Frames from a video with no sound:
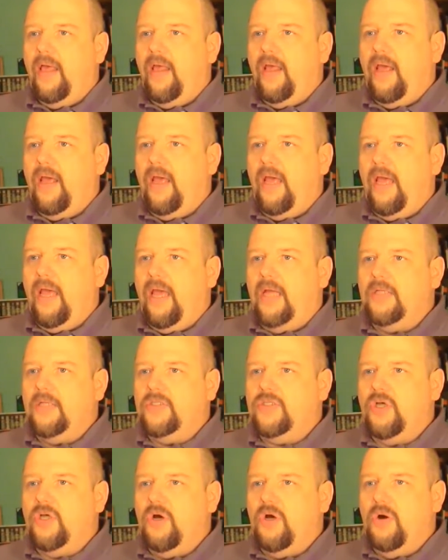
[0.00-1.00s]
And
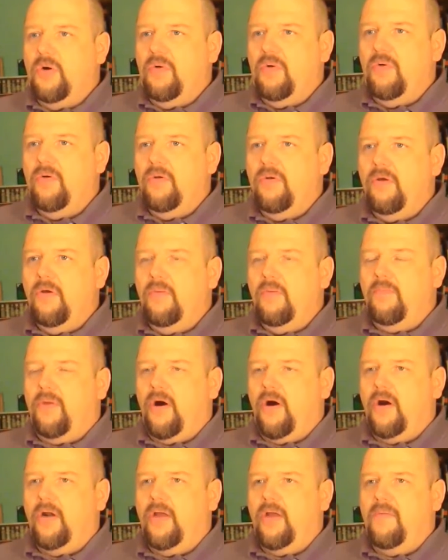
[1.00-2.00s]
so
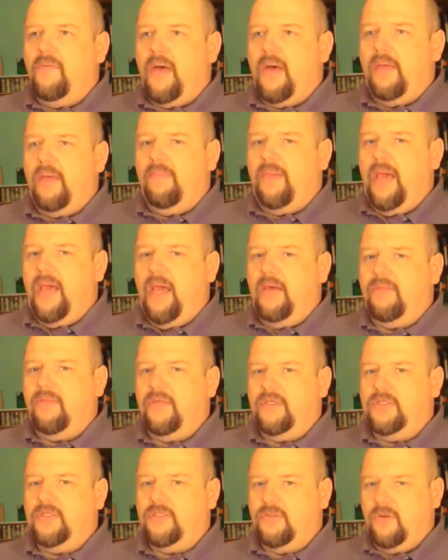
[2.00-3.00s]
part of my path
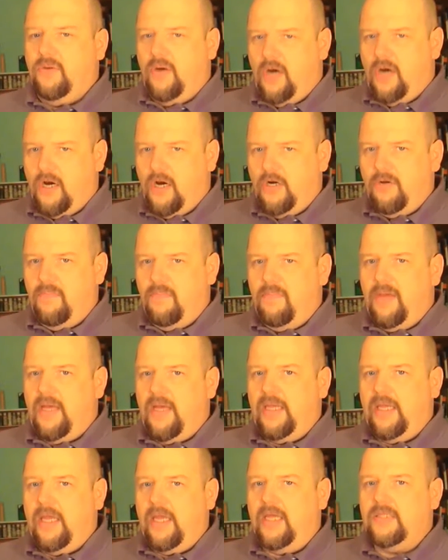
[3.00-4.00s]
is to honor my
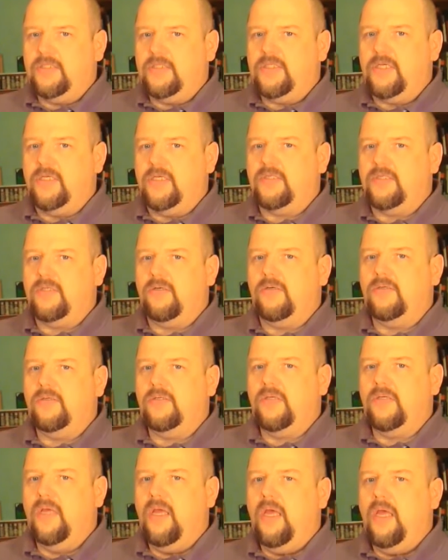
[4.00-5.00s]
ancestors.
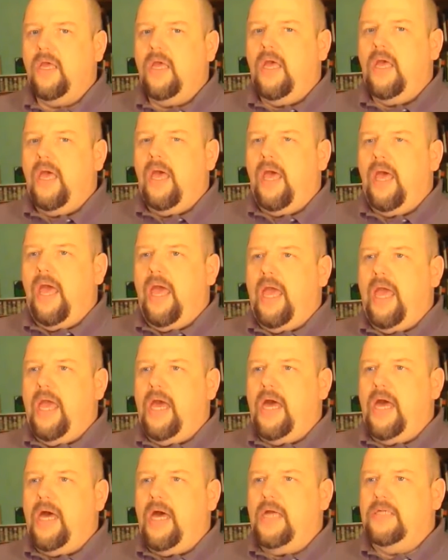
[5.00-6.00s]

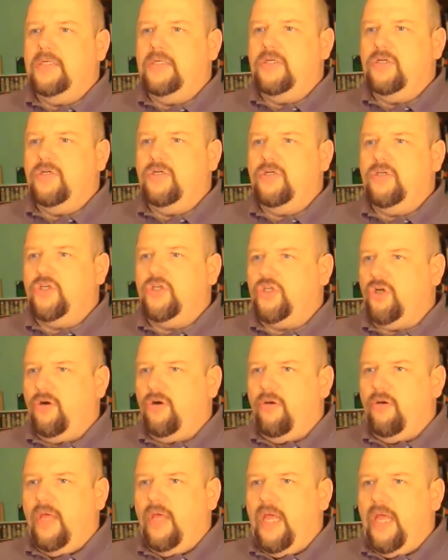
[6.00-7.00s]
And
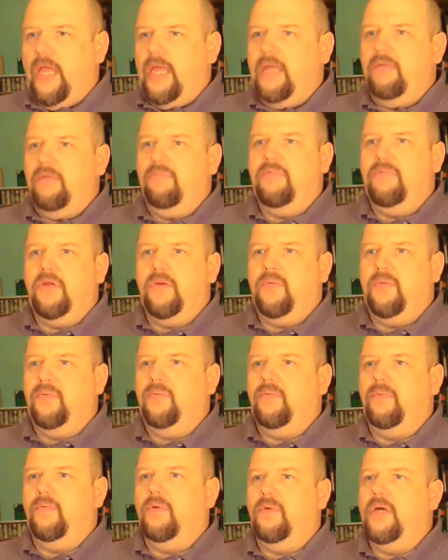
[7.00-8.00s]
surely there
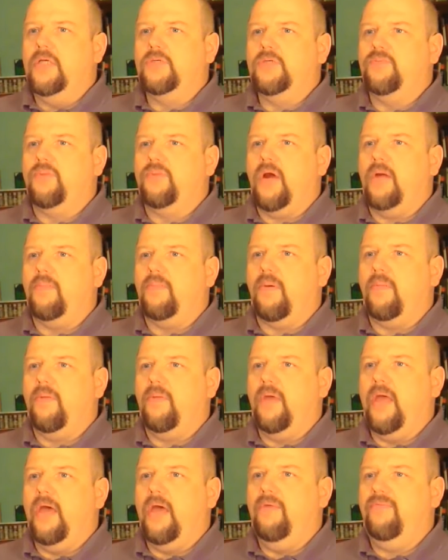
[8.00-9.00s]
was
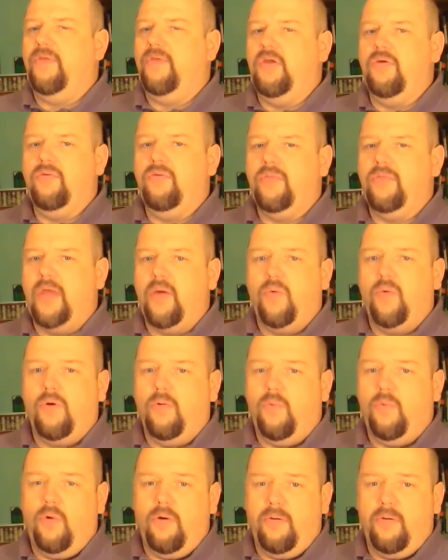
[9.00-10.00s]
probably a few that were
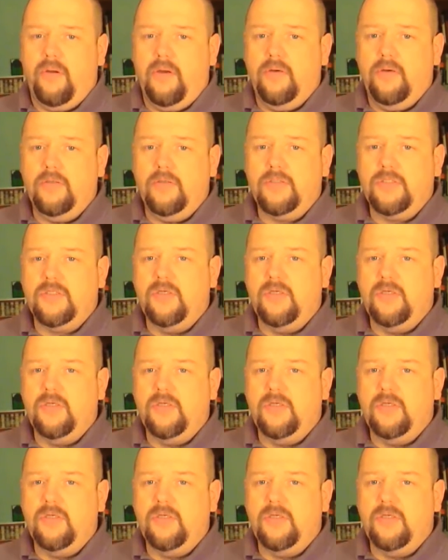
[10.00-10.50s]
warriors.